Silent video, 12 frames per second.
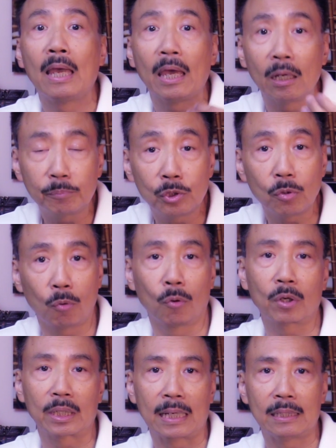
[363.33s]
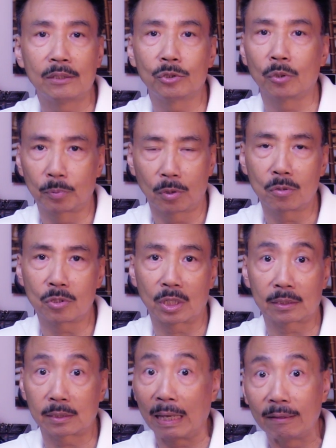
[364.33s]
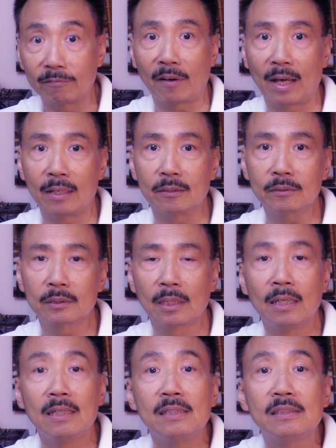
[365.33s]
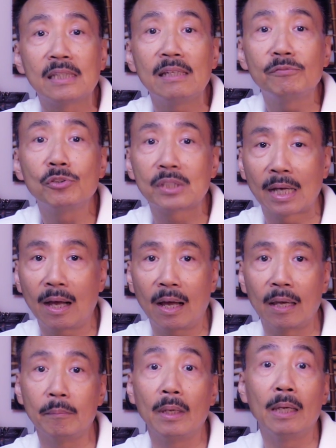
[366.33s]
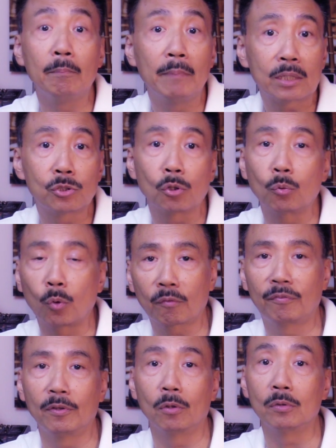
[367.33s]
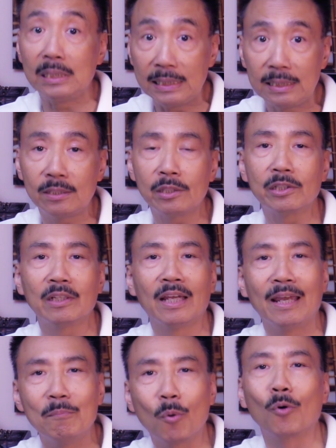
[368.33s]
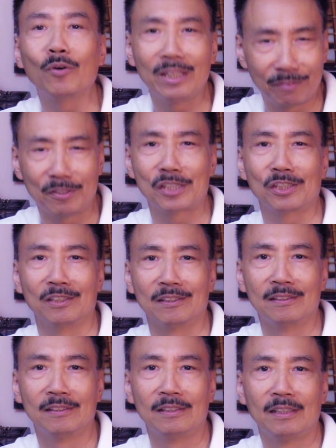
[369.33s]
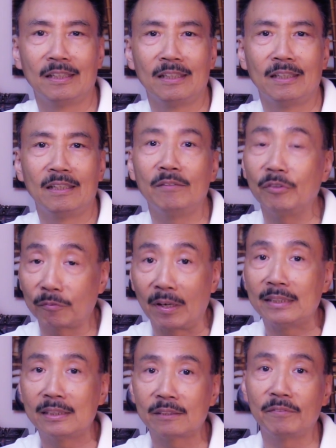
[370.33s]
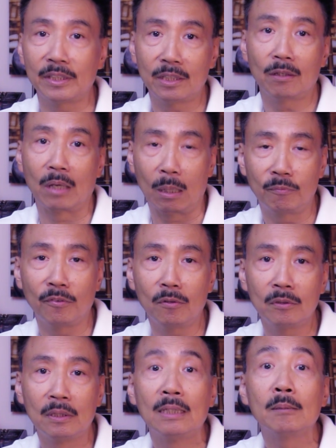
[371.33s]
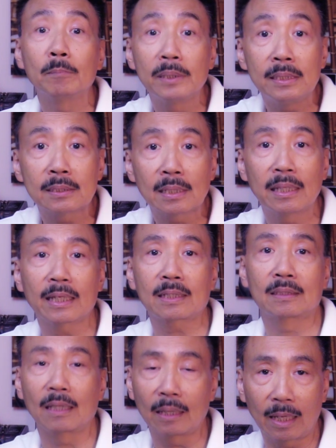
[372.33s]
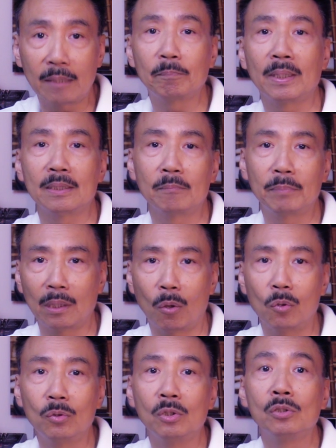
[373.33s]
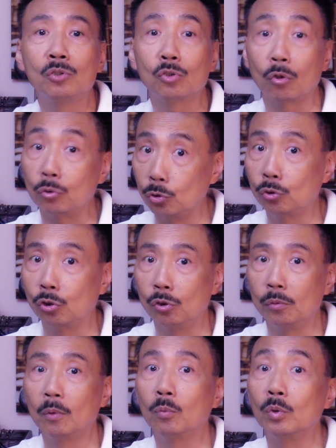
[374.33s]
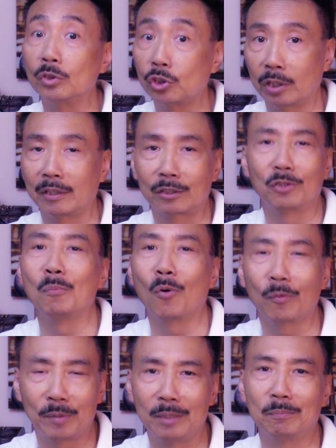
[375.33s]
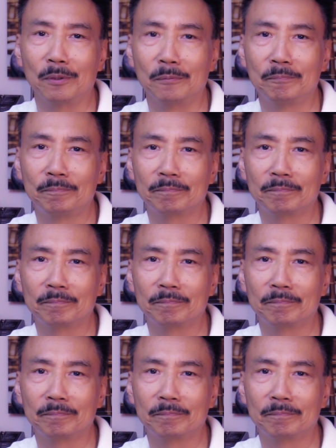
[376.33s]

helps you organize your projects and files, save you time, and make your workflow easier and more efficient. If you find this video helpful, please click the like button below so YouTube will share it to more people.